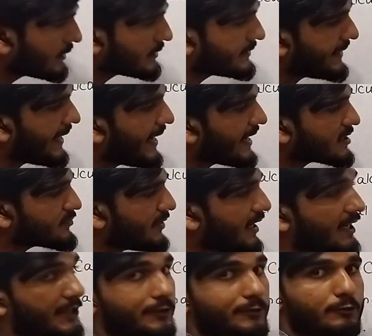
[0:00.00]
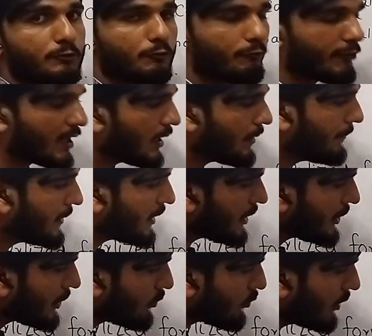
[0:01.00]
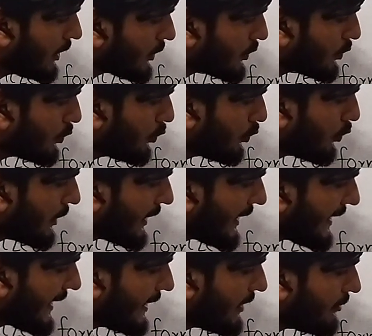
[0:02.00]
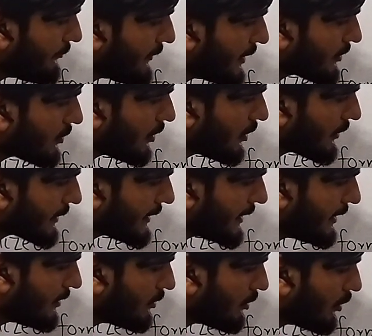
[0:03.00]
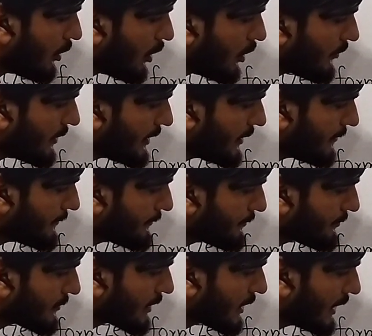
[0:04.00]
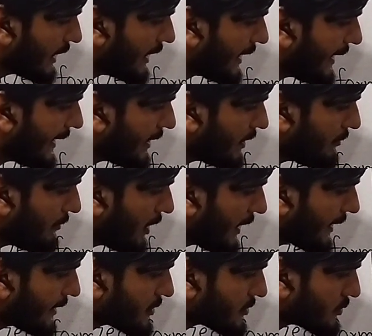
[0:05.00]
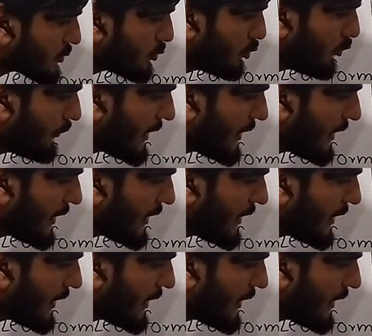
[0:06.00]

that value will be equal to n factorial over n minus 2